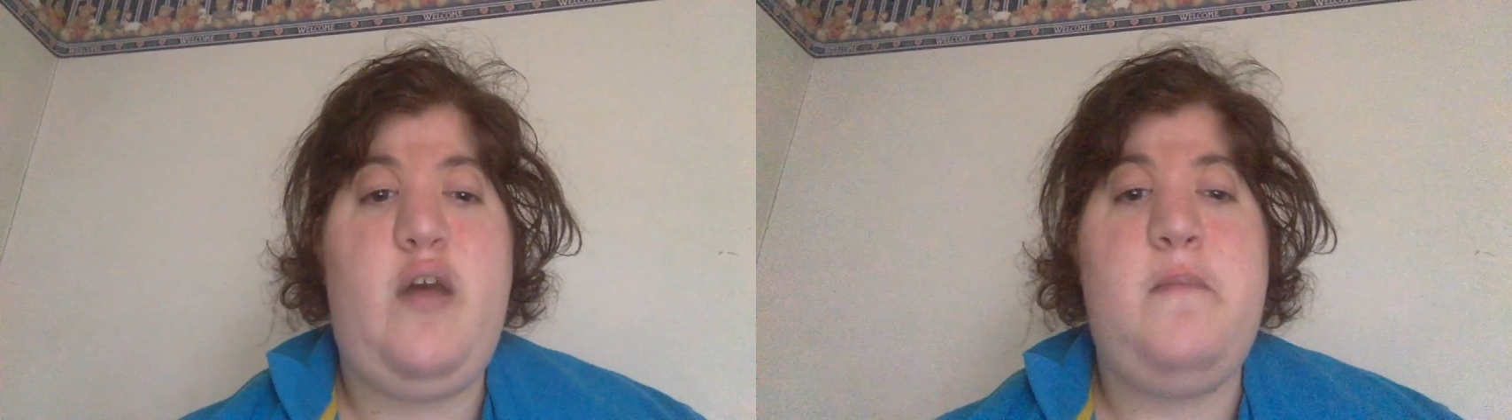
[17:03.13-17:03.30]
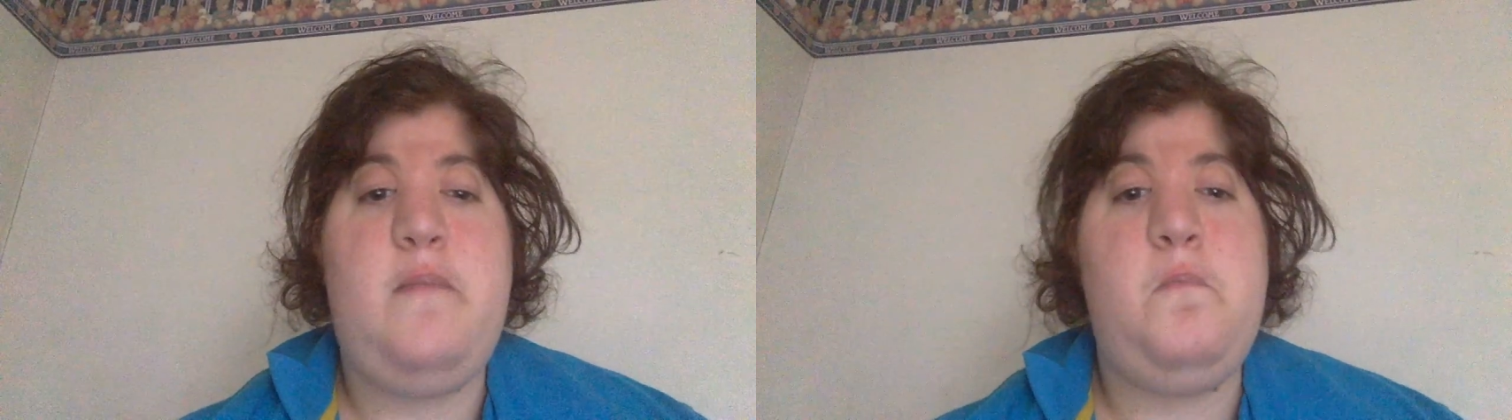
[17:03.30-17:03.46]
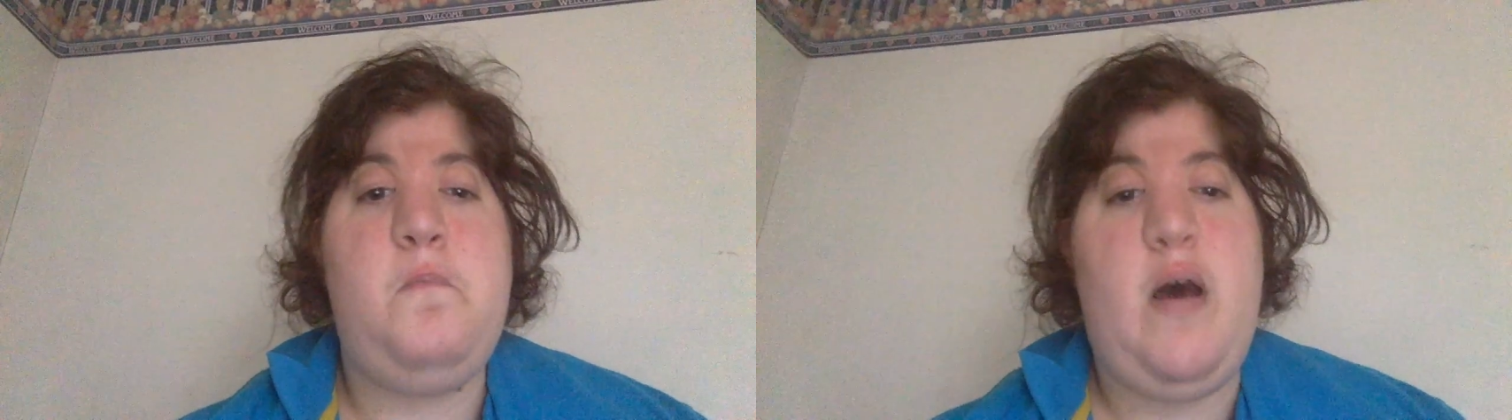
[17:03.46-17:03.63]

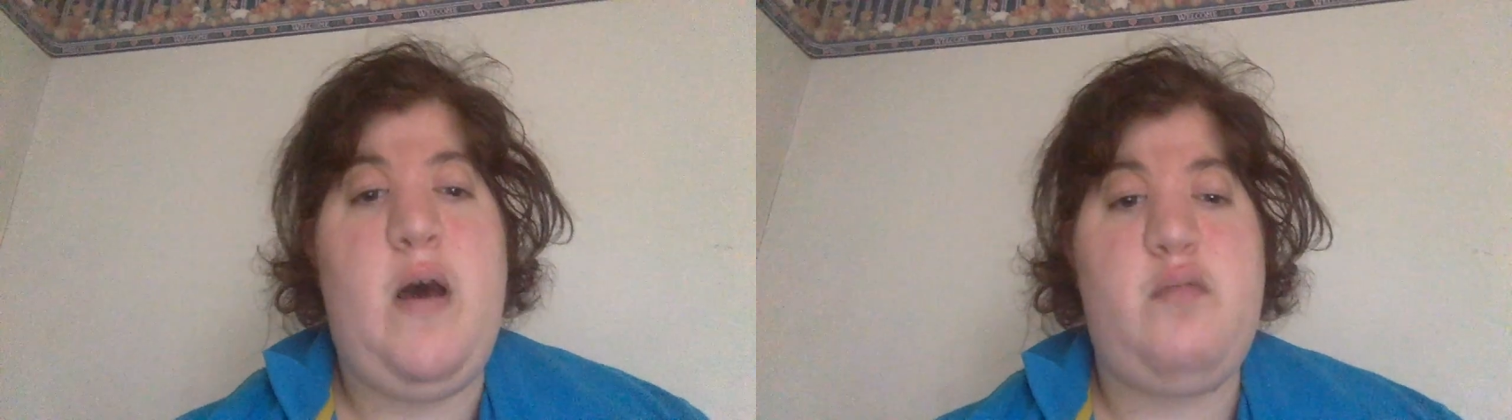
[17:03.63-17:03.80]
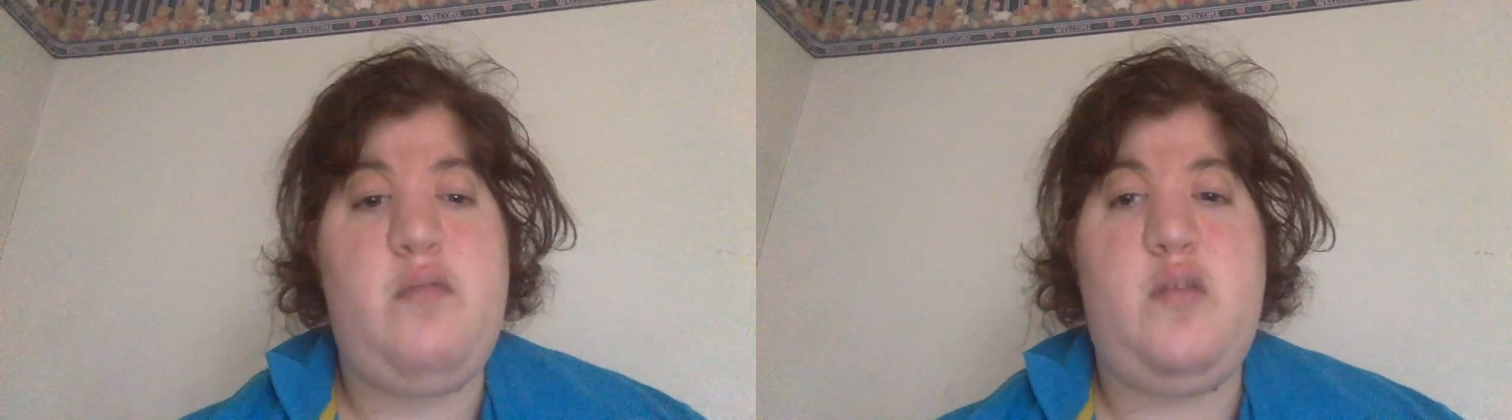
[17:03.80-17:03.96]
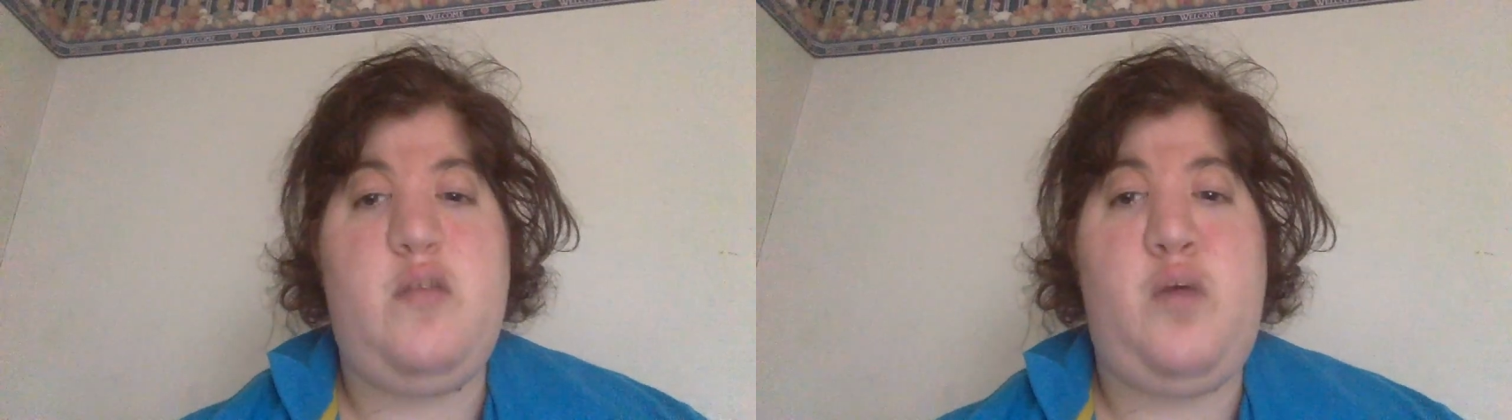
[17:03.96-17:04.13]
and
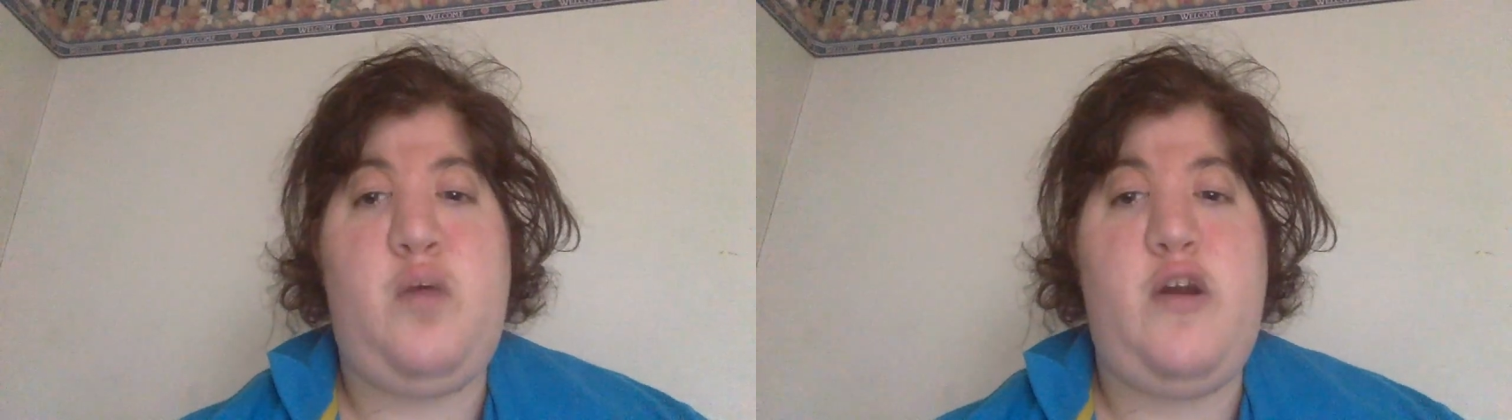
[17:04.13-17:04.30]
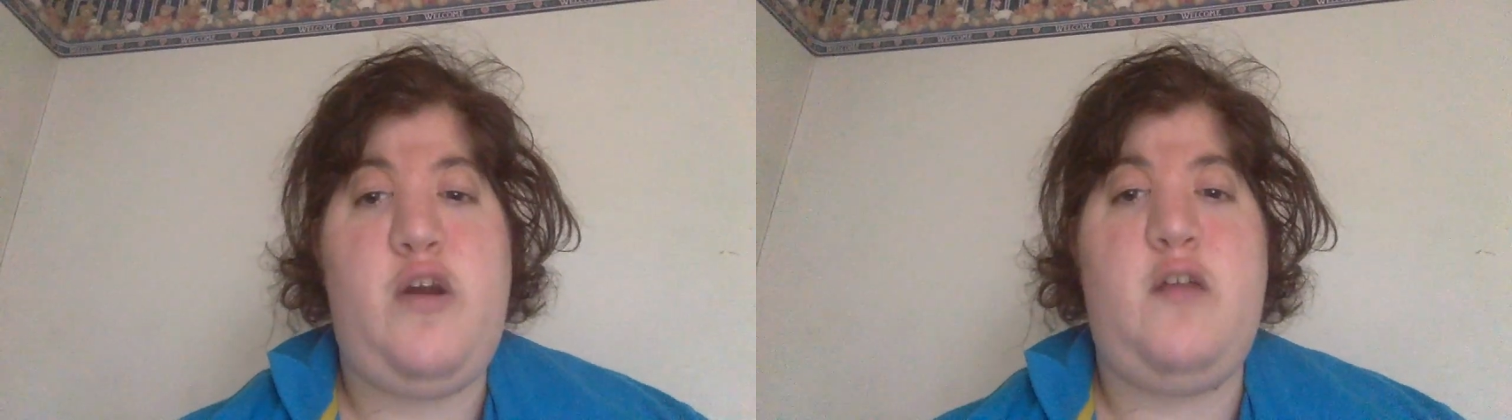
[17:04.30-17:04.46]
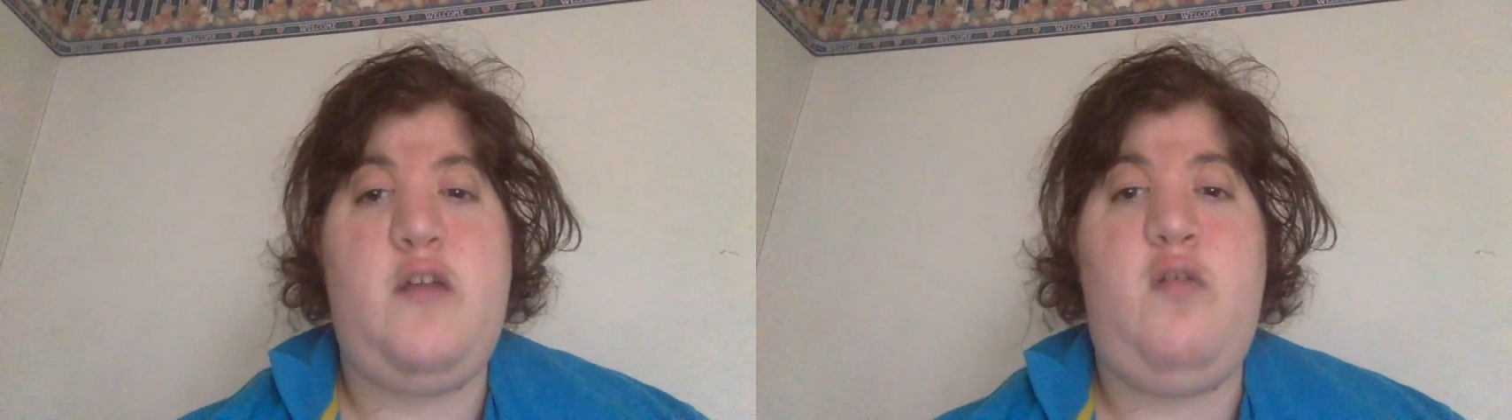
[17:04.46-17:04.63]
possibly
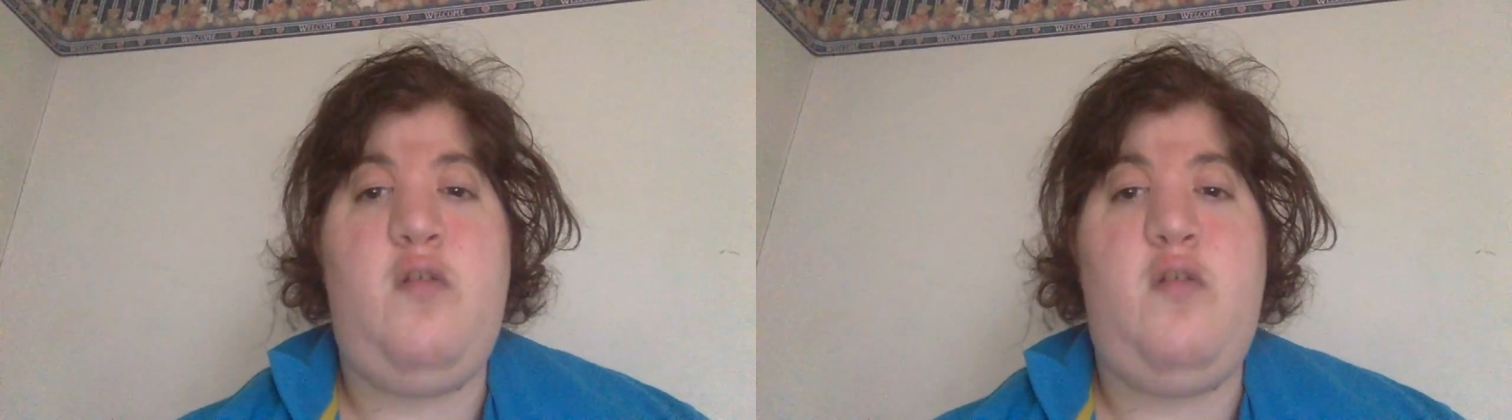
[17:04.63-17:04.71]
Departing, who